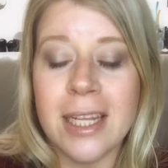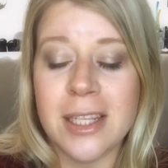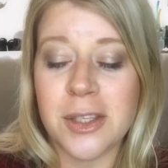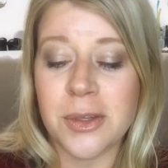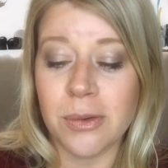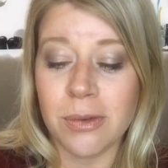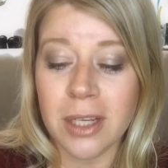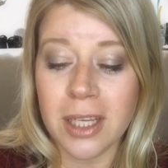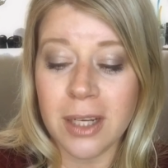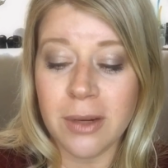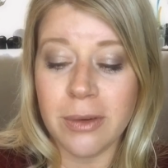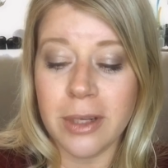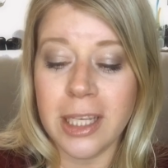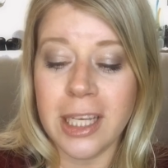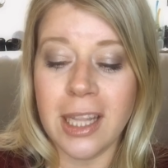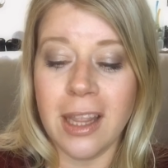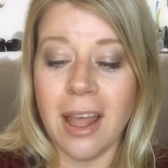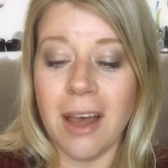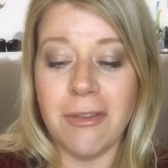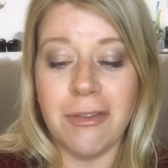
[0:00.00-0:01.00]
It's really,
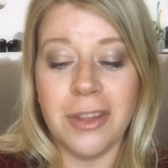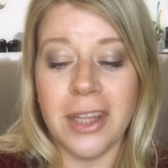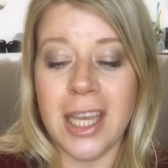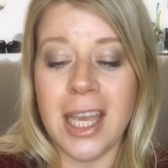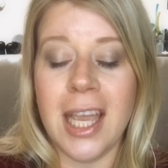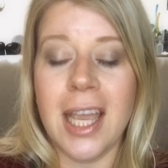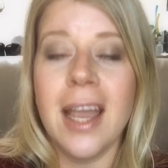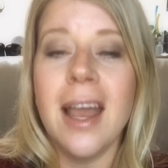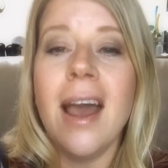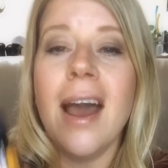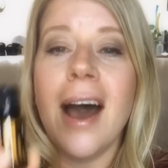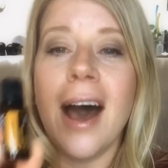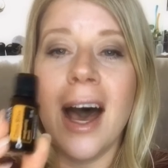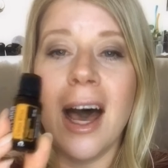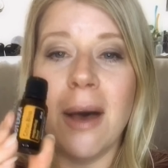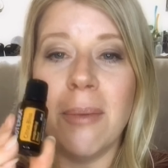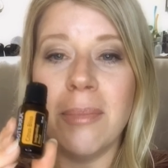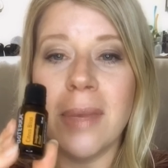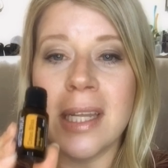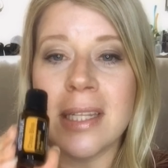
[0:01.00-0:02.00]
really lovely.
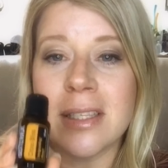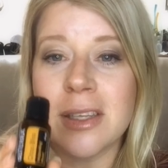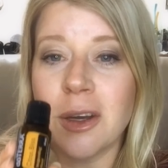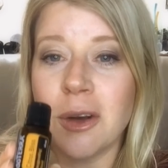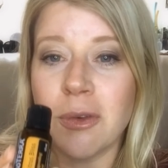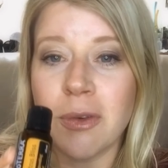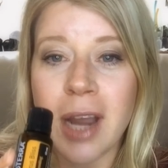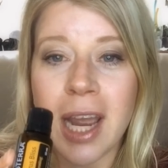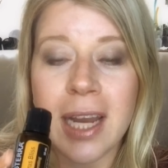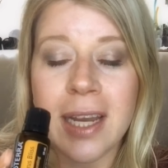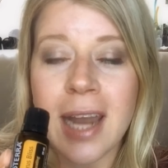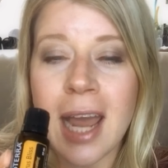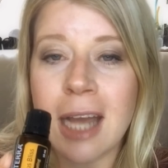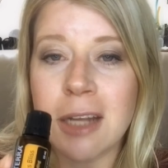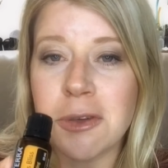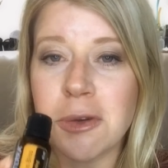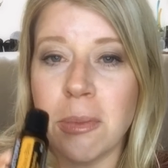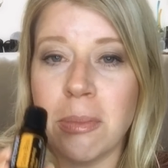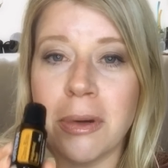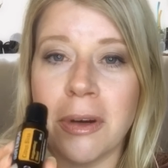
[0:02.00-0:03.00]
Um, it's a great
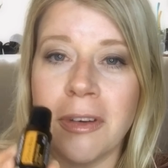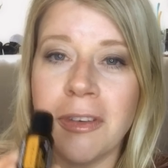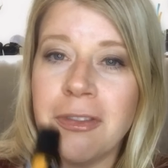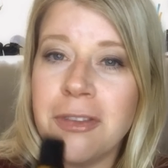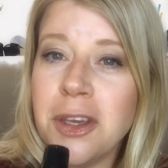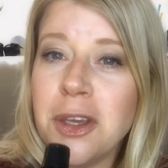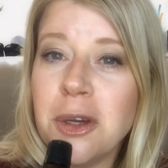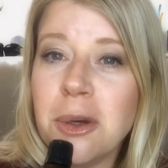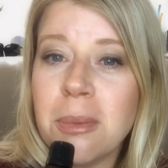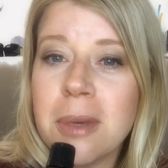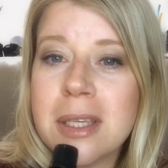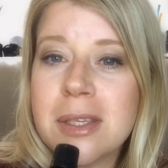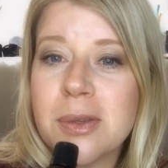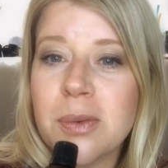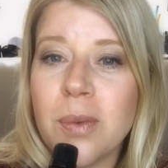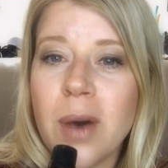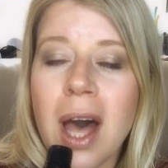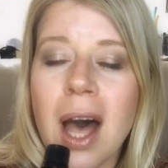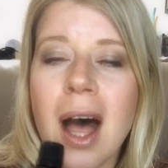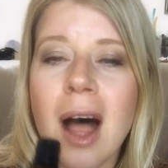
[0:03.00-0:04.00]
natural perfume as
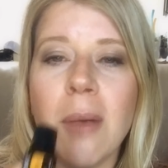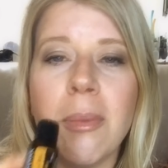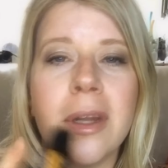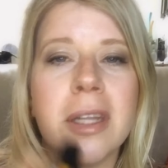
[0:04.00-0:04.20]
well,